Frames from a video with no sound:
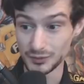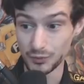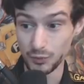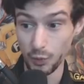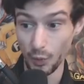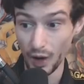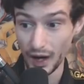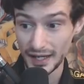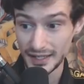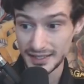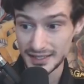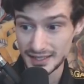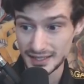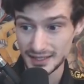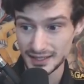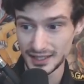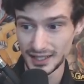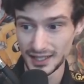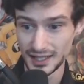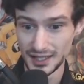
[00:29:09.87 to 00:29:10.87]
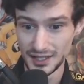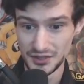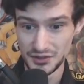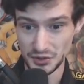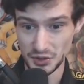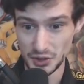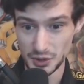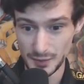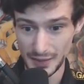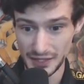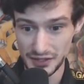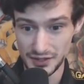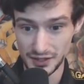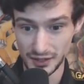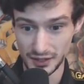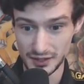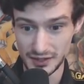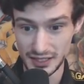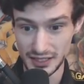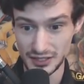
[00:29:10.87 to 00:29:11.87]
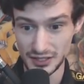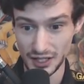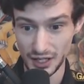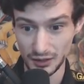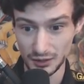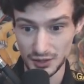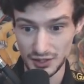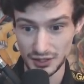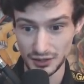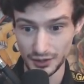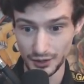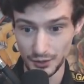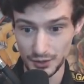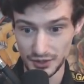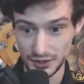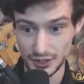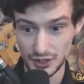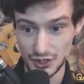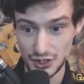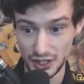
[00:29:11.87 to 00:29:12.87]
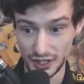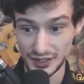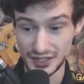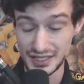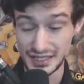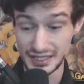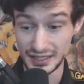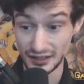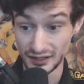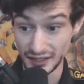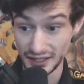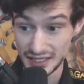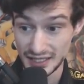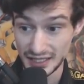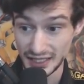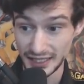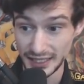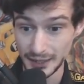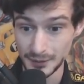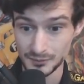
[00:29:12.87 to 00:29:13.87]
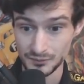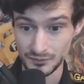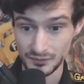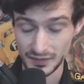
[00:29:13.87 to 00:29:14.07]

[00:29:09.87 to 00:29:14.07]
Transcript: What? So you spend $13 and lose all your junk? Seriously?